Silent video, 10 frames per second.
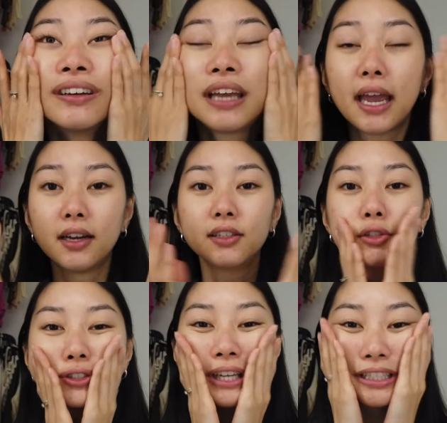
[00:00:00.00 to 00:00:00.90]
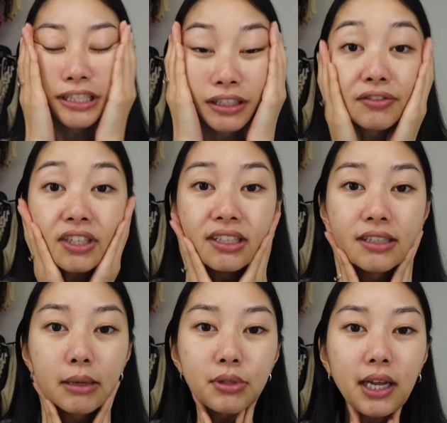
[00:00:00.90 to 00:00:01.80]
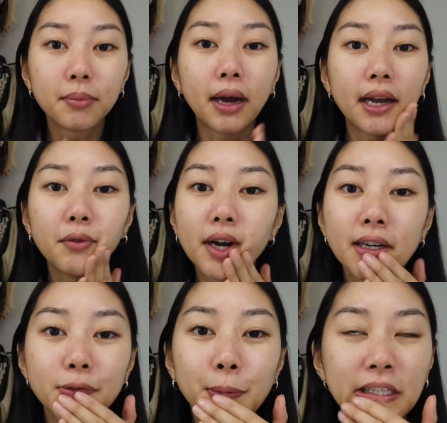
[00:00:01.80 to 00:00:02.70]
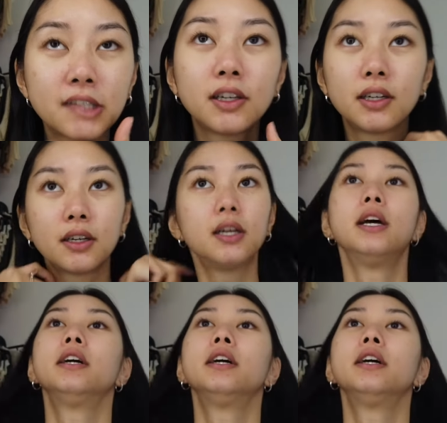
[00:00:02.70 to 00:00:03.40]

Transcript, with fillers: cater to sensitive skin types like mine, whereas Western